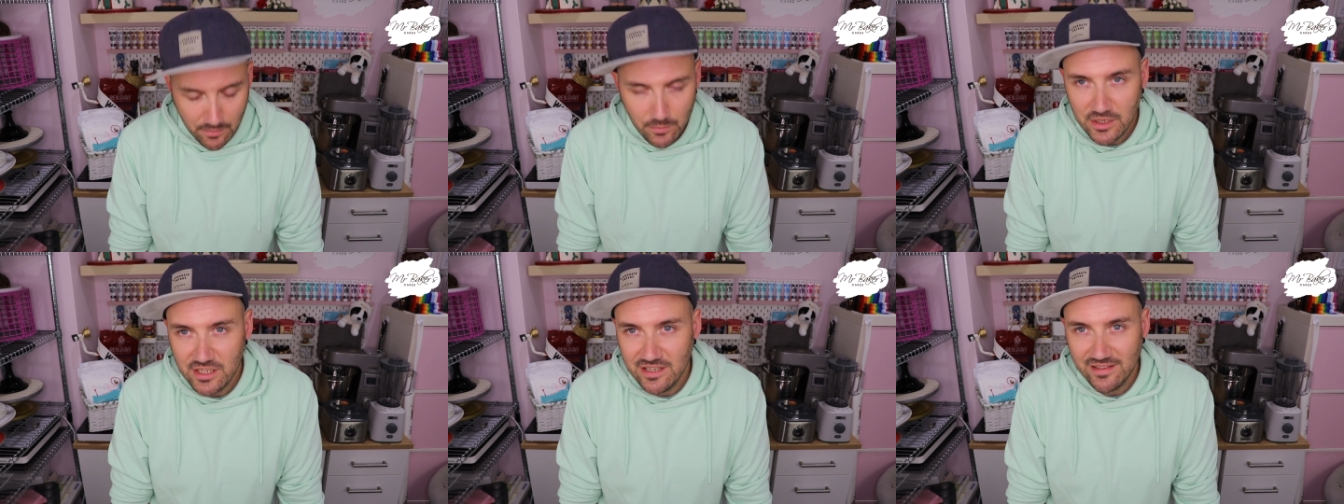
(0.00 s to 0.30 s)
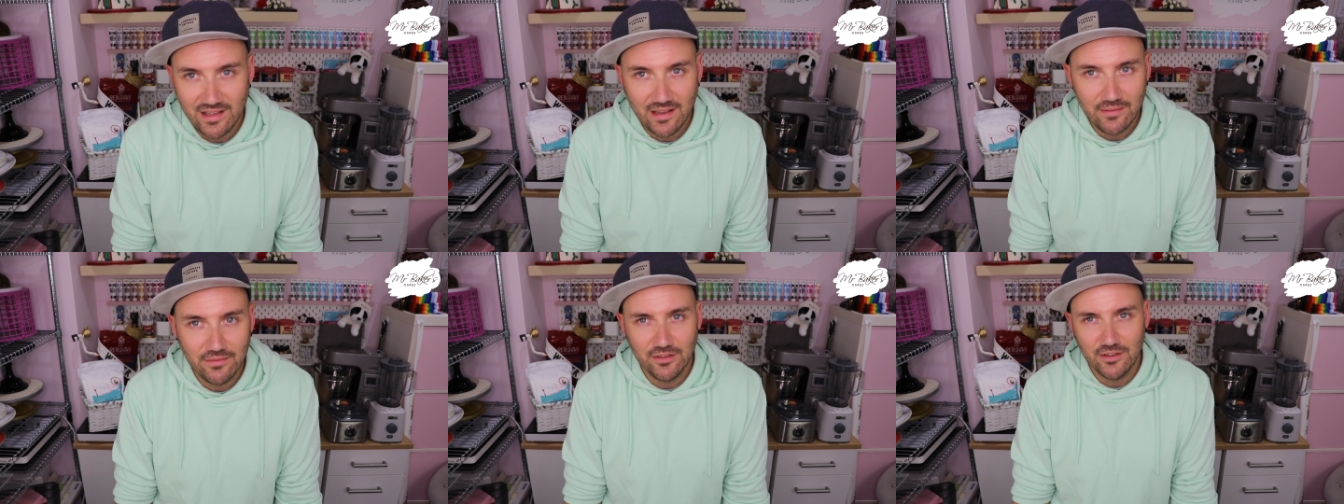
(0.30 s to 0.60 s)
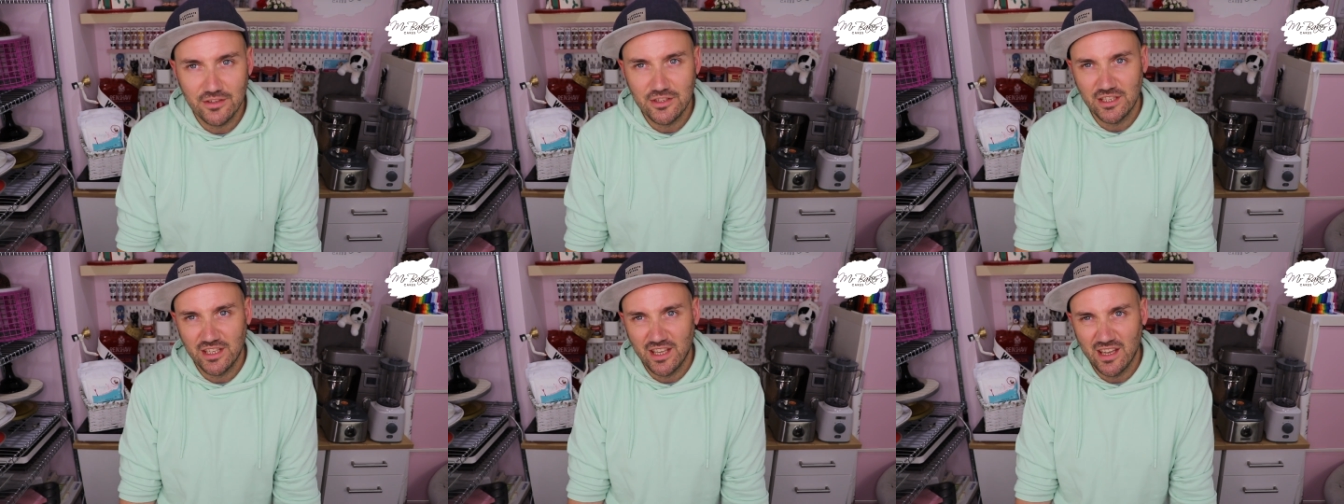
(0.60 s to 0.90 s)
and we just have
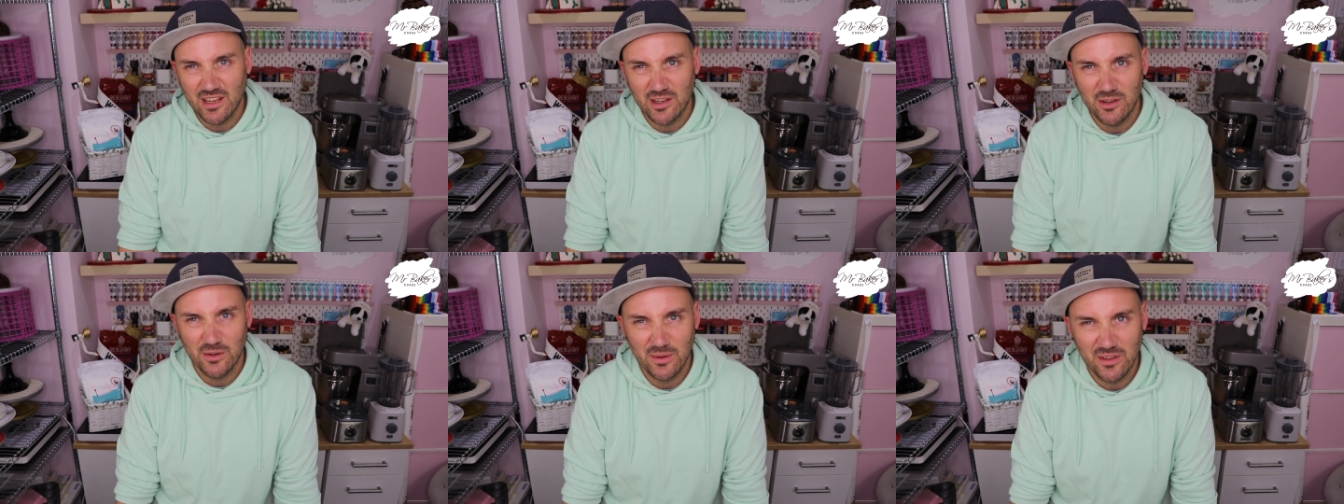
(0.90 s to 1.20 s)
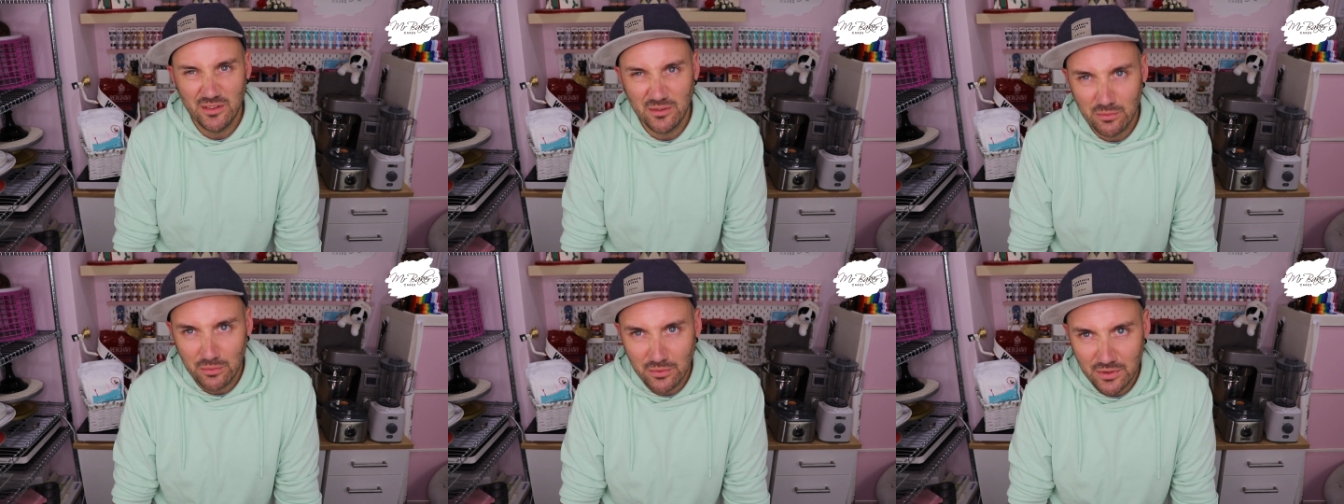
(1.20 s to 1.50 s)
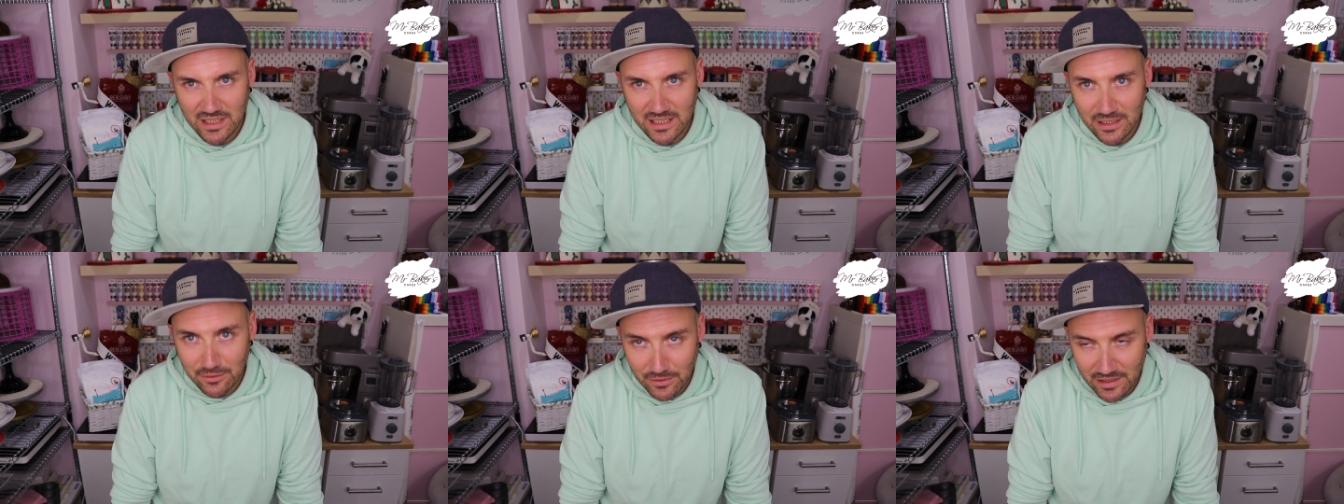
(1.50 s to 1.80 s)
such a giggle, it's
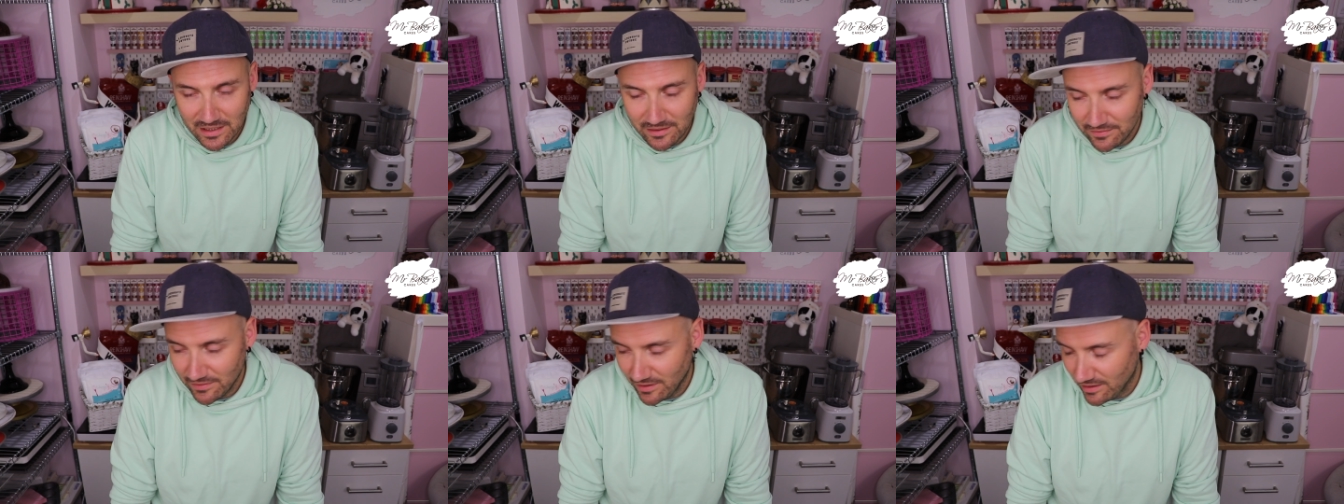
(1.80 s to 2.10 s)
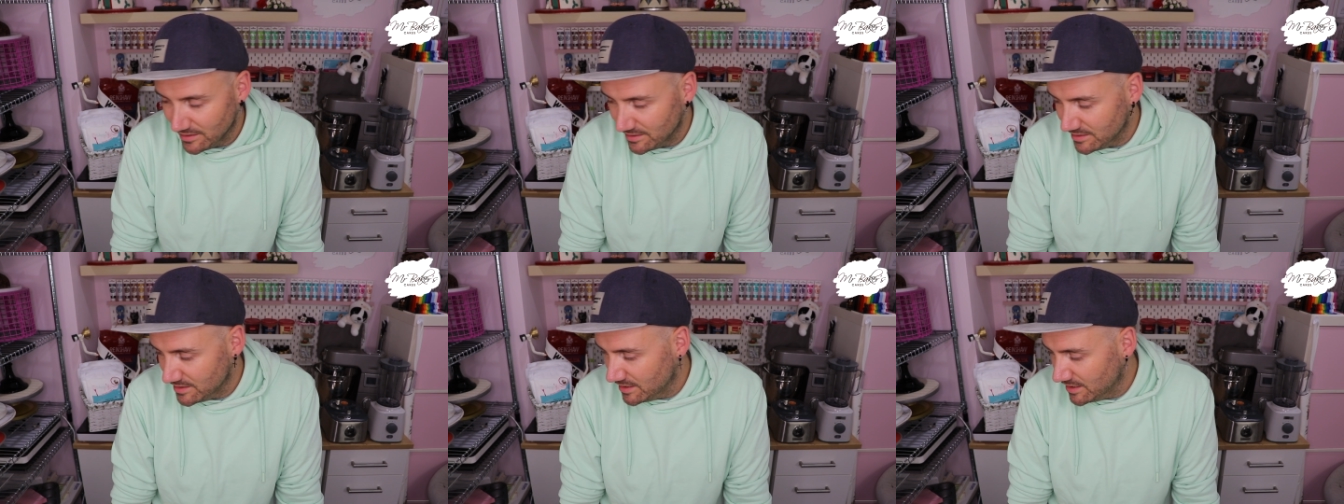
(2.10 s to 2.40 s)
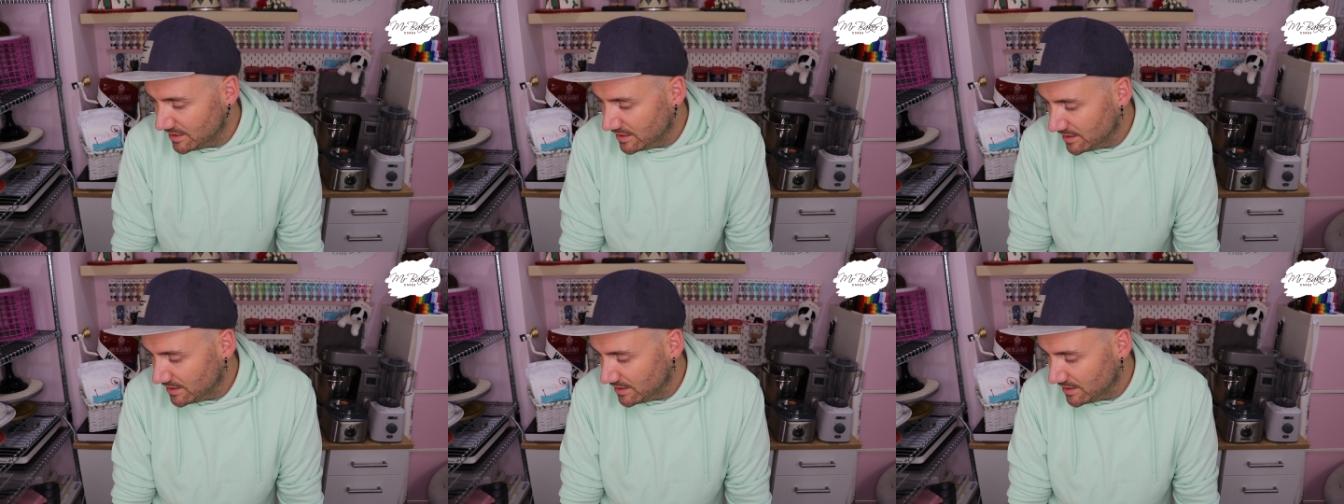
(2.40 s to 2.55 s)
really, really fun.